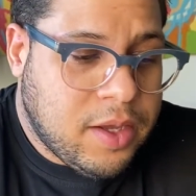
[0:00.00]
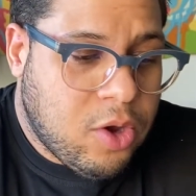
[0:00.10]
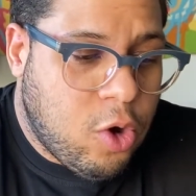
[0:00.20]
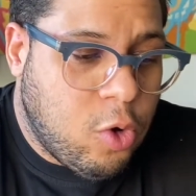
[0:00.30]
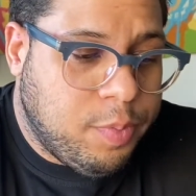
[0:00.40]

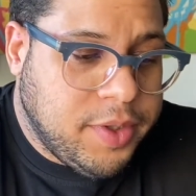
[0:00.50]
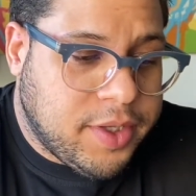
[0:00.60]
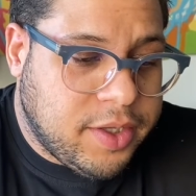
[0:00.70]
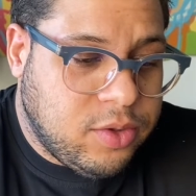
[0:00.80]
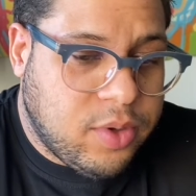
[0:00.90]
Hoping
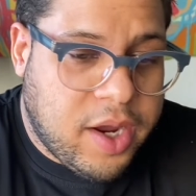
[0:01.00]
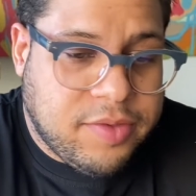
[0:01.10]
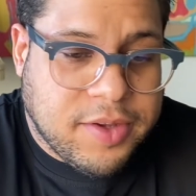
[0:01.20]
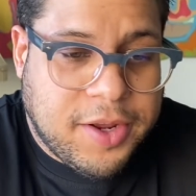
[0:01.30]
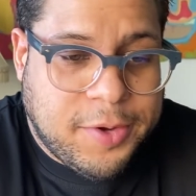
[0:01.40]
that you guys
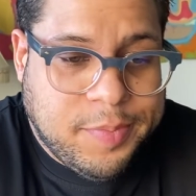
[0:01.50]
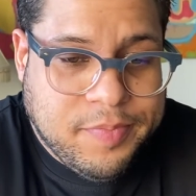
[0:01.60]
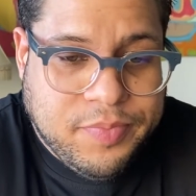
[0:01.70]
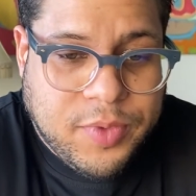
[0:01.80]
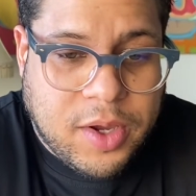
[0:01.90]
can help.
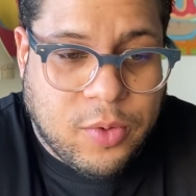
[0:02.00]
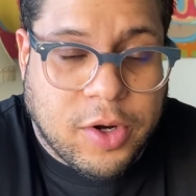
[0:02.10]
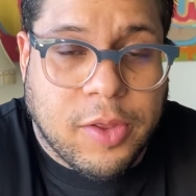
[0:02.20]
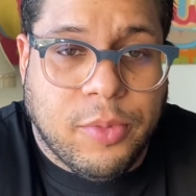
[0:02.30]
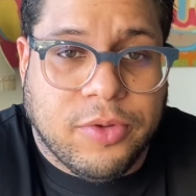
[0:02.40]
One
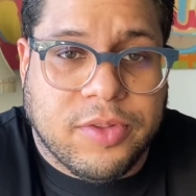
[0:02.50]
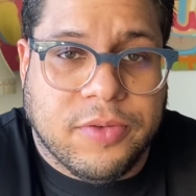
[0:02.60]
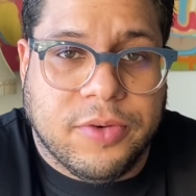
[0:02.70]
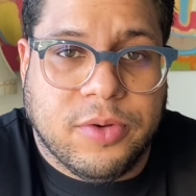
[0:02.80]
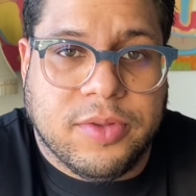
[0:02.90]
of the most
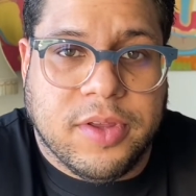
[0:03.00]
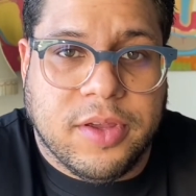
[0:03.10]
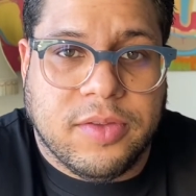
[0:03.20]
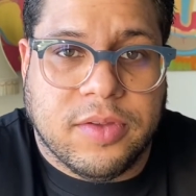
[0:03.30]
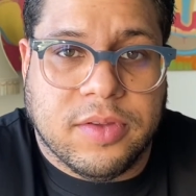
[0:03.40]
difficult
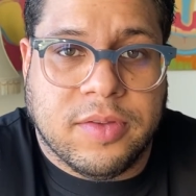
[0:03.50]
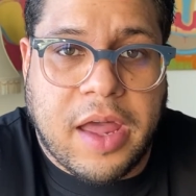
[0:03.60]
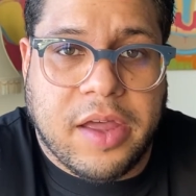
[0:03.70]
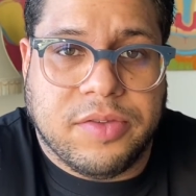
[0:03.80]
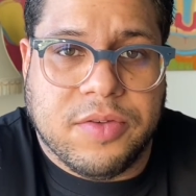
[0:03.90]
things is
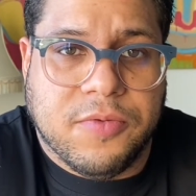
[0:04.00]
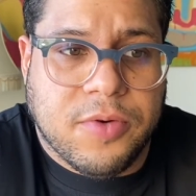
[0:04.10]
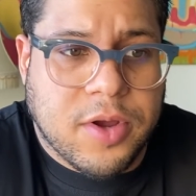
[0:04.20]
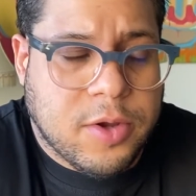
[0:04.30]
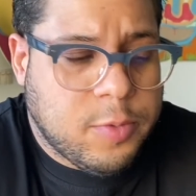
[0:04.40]
asking for
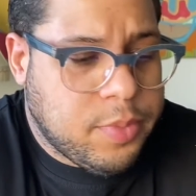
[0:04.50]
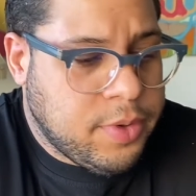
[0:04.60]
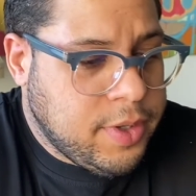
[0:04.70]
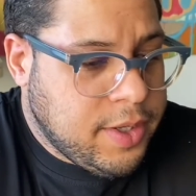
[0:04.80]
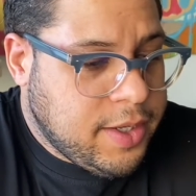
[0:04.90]
help
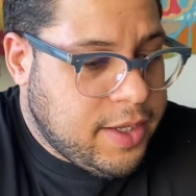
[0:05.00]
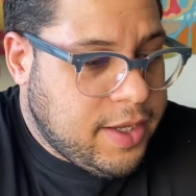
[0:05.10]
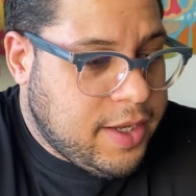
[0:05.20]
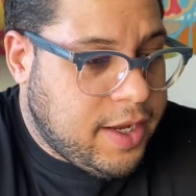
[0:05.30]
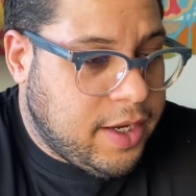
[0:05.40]

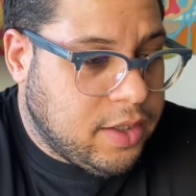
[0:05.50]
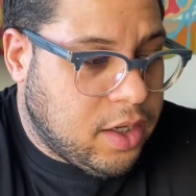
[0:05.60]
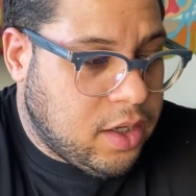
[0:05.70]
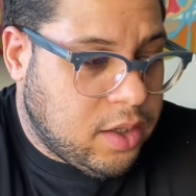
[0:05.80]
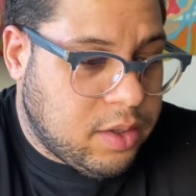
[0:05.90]
and
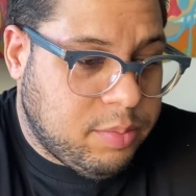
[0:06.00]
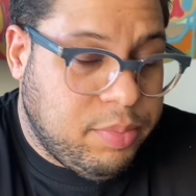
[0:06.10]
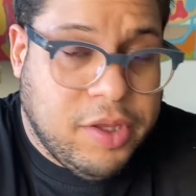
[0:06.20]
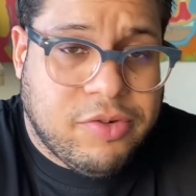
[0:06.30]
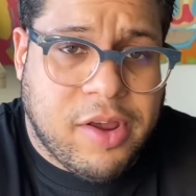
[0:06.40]

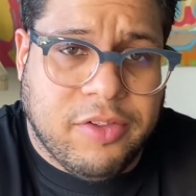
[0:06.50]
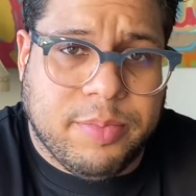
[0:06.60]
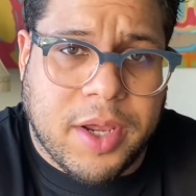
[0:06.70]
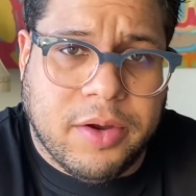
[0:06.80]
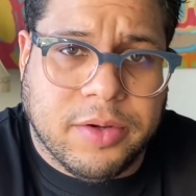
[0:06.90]
being
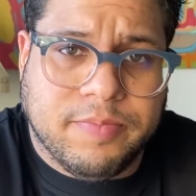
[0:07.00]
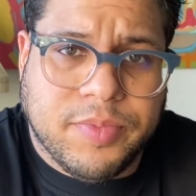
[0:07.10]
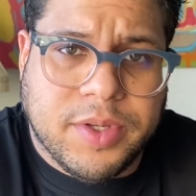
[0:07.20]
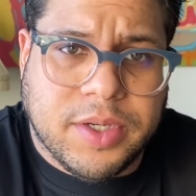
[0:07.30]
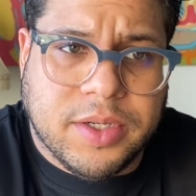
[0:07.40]
transparent
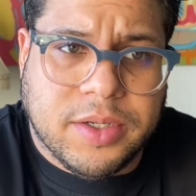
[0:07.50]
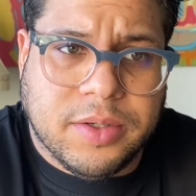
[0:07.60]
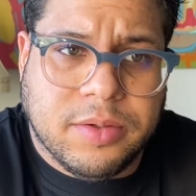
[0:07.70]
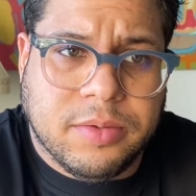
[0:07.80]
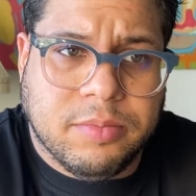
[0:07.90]
and
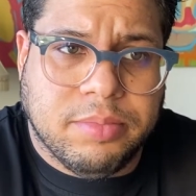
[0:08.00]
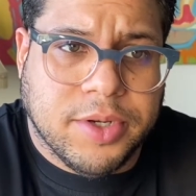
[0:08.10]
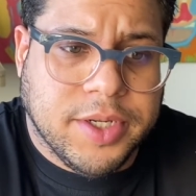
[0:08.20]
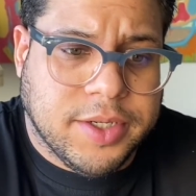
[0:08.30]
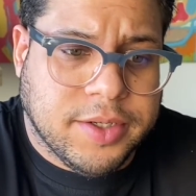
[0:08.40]

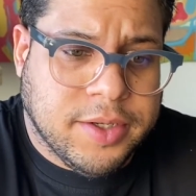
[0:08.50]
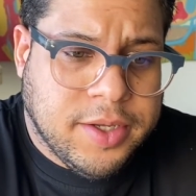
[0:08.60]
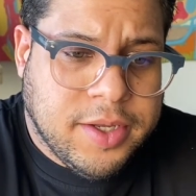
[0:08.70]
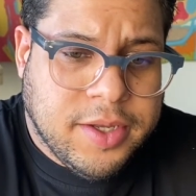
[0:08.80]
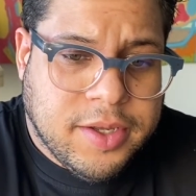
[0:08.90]
putting
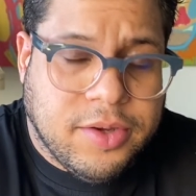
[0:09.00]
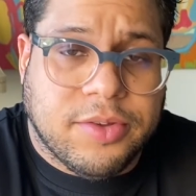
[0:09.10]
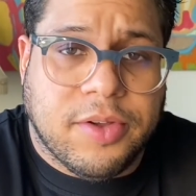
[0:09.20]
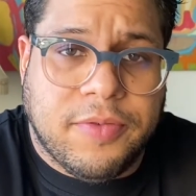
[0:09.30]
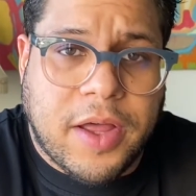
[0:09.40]

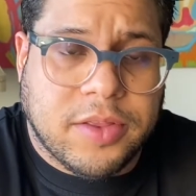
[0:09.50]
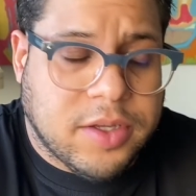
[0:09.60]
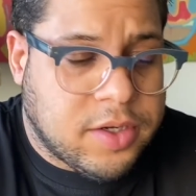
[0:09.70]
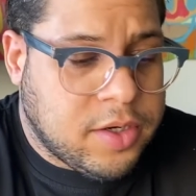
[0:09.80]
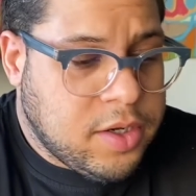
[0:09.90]
yourself out
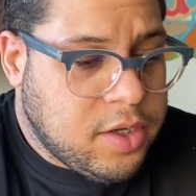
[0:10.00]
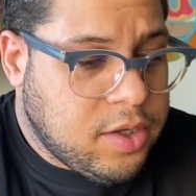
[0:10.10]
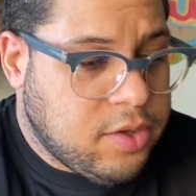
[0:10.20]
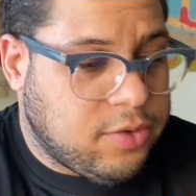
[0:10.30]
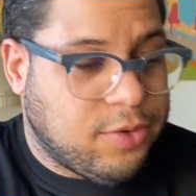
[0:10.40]
there.
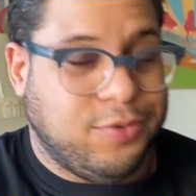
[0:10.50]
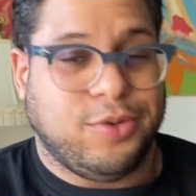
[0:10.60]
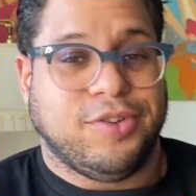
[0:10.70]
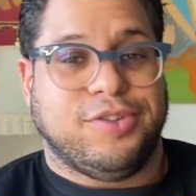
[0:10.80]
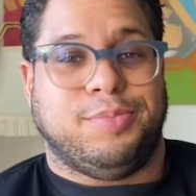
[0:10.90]
So if you
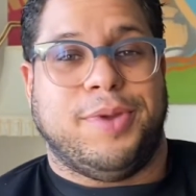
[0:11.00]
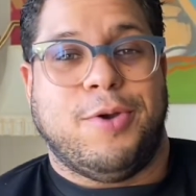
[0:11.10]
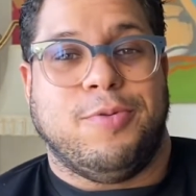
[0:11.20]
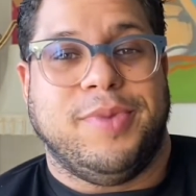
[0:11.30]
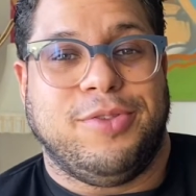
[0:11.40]
could just bear
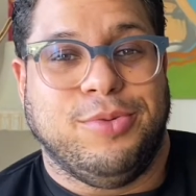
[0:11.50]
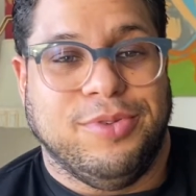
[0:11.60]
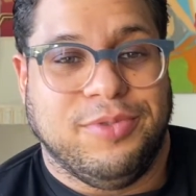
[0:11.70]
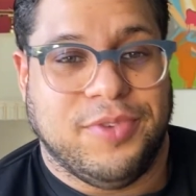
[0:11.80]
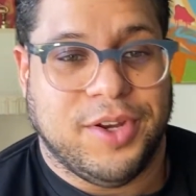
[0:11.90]
with me through
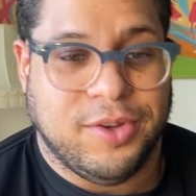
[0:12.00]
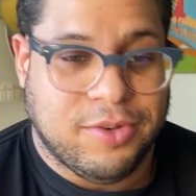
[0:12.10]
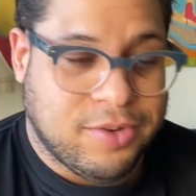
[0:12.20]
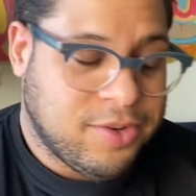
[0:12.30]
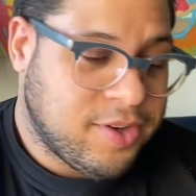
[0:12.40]
this
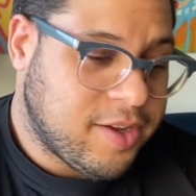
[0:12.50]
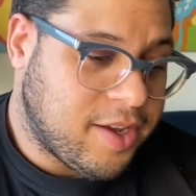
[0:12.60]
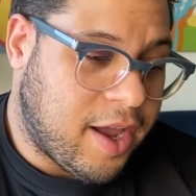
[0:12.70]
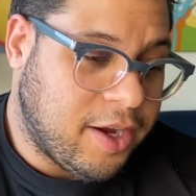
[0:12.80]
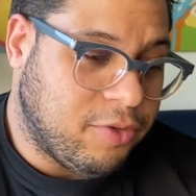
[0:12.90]
video,
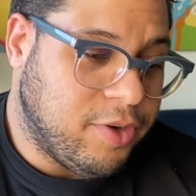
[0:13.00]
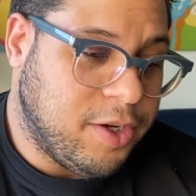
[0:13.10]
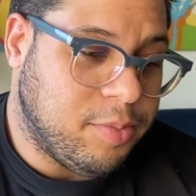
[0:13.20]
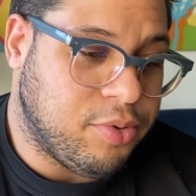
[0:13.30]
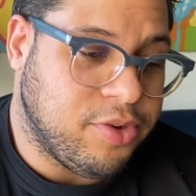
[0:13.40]
I'd really
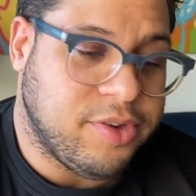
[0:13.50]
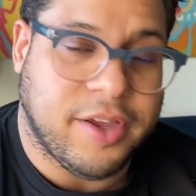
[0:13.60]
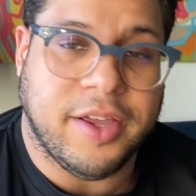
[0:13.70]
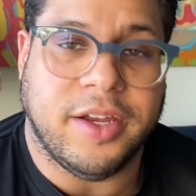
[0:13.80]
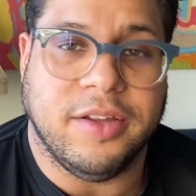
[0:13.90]

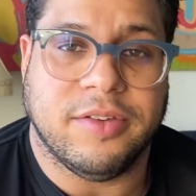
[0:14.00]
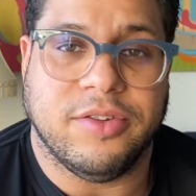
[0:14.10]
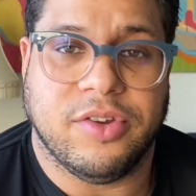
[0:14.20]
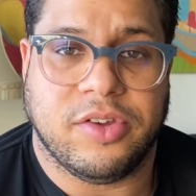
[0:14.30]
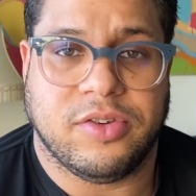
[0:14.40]
appreciate any
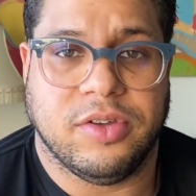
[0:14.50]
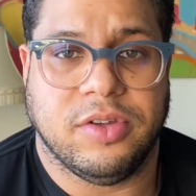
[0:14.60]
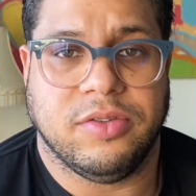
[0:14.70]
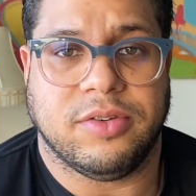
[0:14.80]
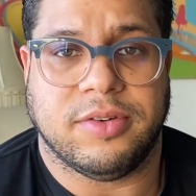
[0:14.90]

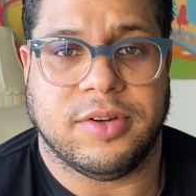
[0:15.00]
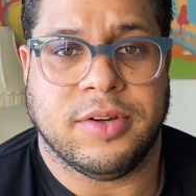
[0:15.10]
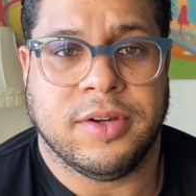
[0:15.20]
suggestions or,